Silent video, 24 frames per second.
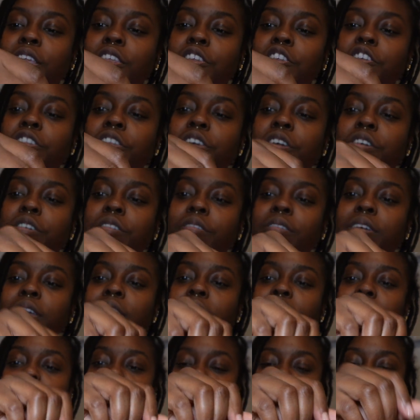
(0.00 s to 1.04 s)
And you know,
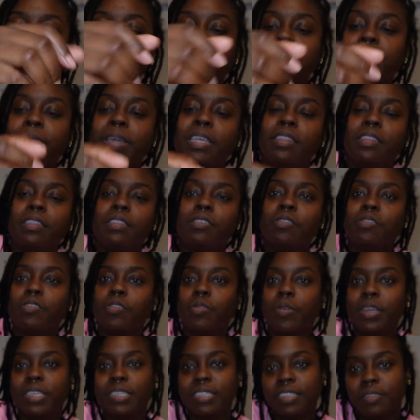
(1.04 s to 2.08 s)
it'll just make little
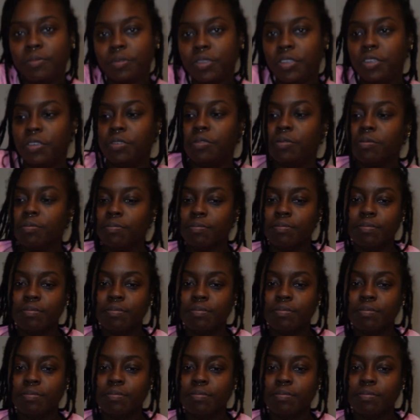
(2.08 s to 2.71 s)
noises when you